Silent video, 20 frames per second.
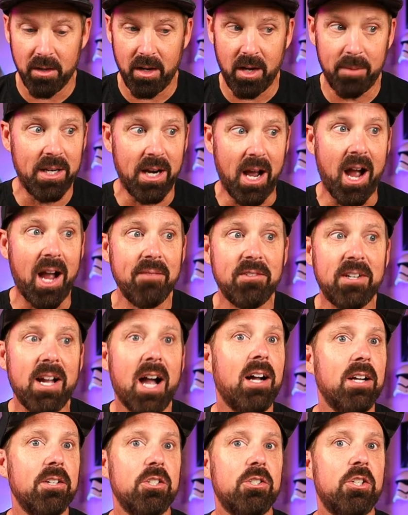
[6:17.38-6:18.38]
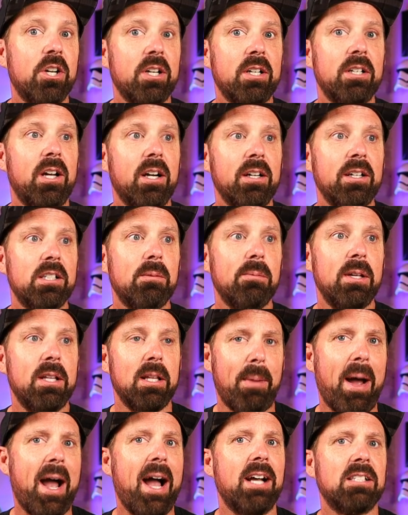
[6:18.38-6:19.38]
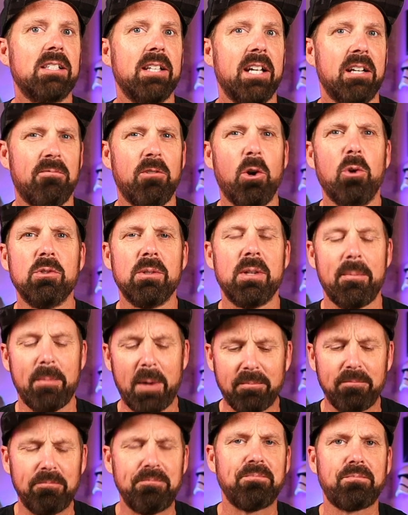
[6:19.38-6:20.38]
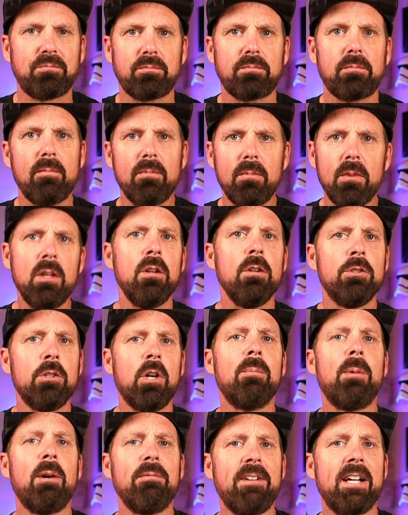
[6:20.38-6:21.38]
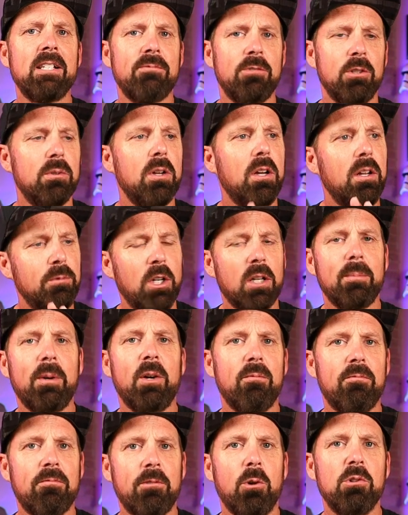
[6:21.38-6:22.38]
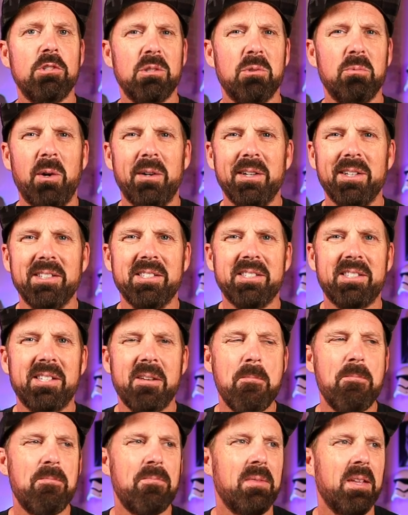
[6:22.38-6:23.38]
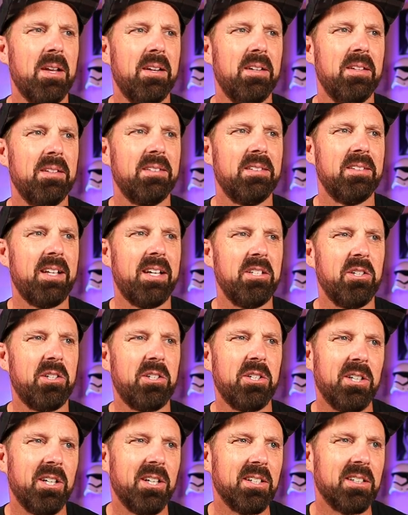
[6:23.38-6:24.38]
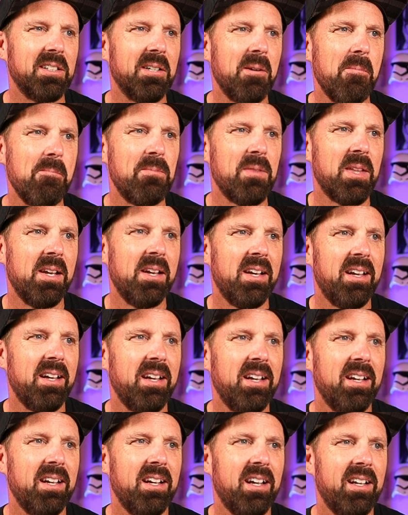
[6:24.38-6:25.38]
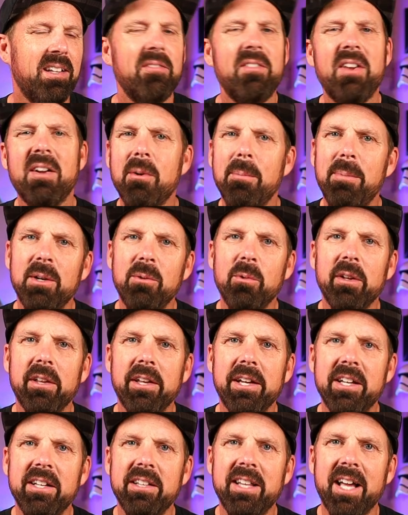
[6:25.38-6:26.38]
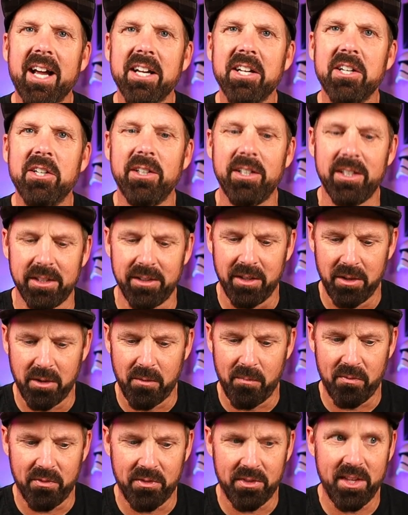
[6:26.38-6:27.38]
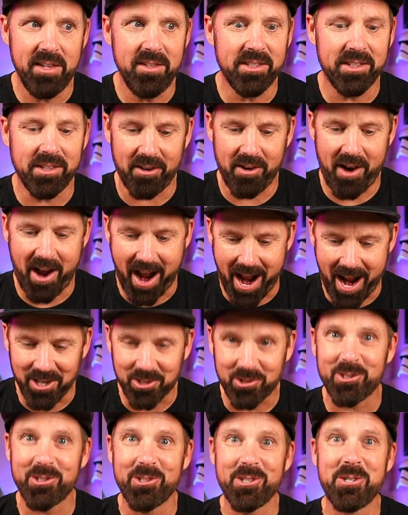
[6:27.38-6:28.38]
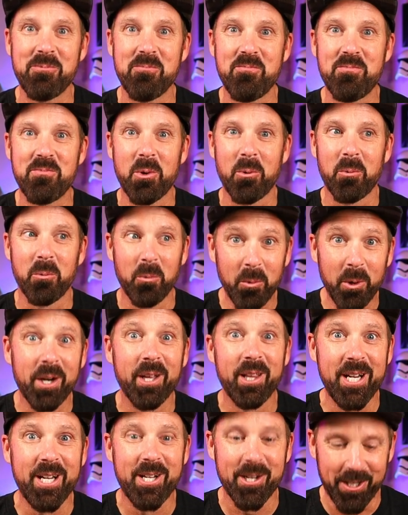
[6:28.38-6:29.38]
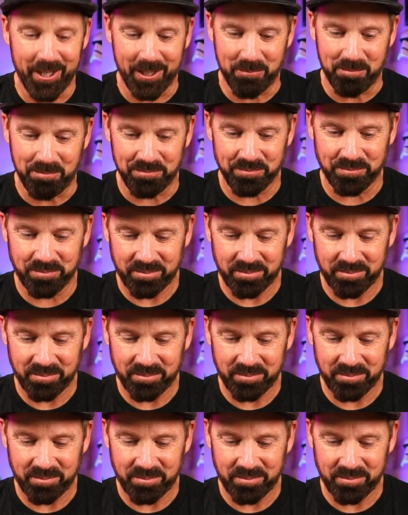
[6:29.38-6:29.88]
I mean, I've gotten chicken nuggets in the past, like frozen. I'm not talking about fast food. I'm talking about frozen ones that you cook. And they've never been really that good. These are actually really good.